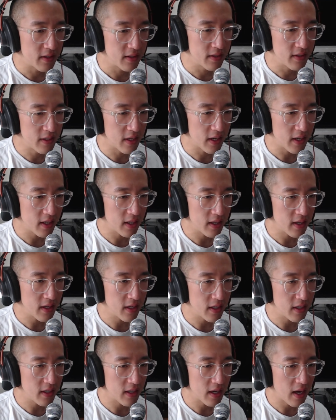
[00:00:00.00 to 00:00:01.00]

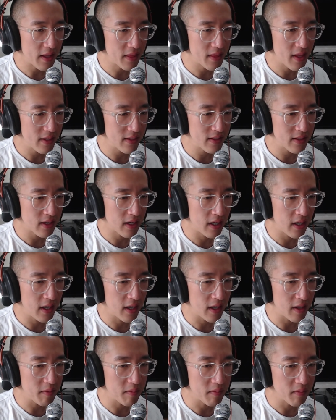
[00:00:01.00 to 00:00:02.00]
they at that
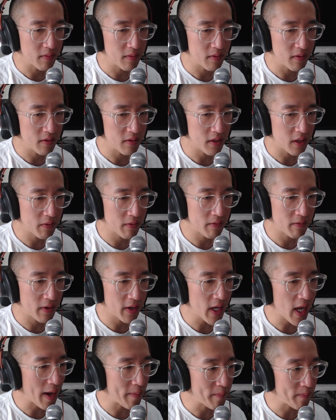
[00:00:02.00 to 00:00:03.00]
time they were
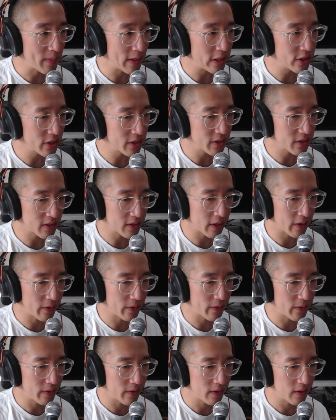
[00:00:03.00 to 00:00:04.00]
very ambitious
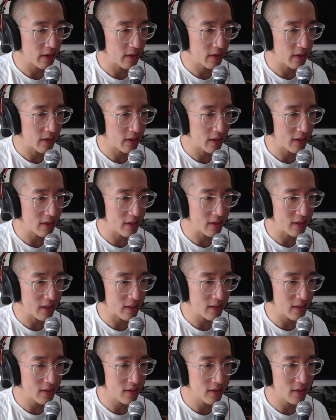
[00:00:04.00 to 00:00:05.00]
though. They
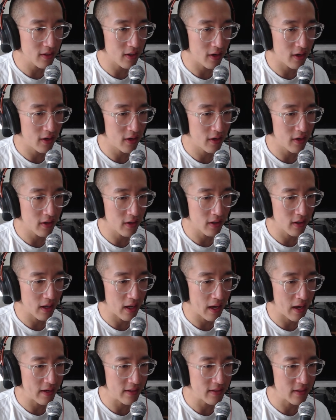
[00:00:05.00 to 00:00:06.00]
didn't talk
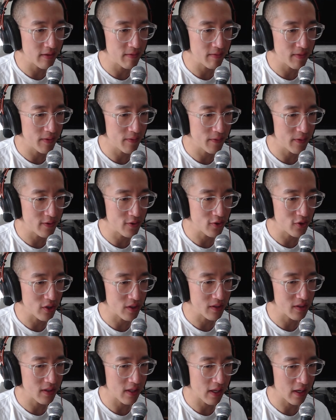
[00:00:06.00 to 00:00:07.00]
as if it was
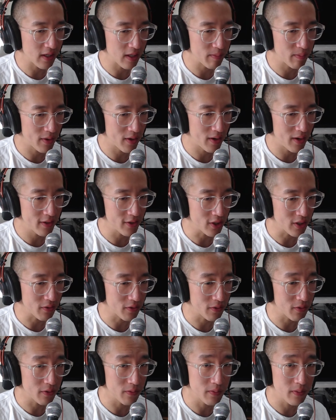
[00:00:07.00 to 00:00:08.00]
just like a project
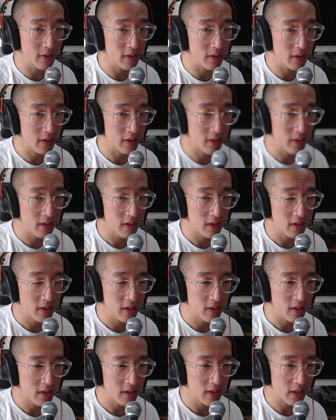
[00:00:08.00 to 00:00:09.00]
group.
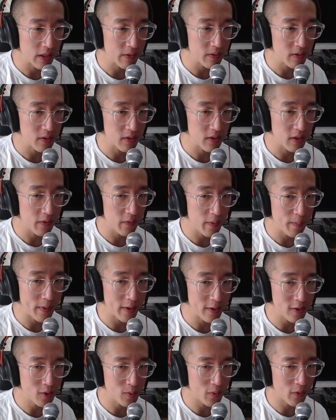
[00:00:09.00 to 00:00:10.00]
They were
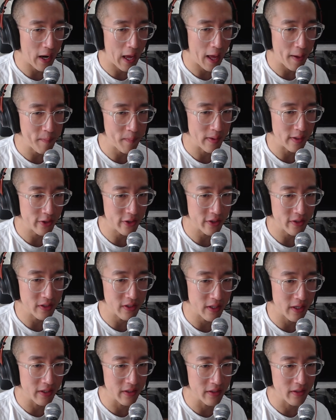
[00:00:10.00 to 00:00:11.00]
much more ambitious
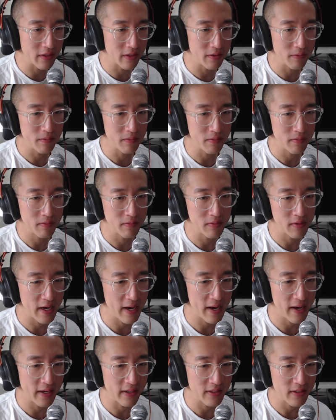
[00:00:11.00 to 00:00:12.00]
than
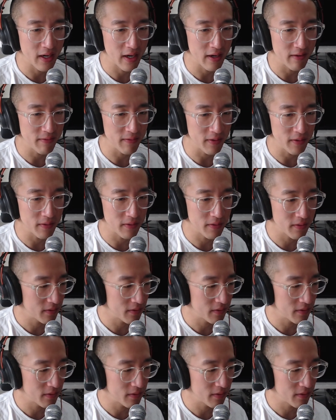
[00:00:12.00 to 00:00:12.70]
that, I feel.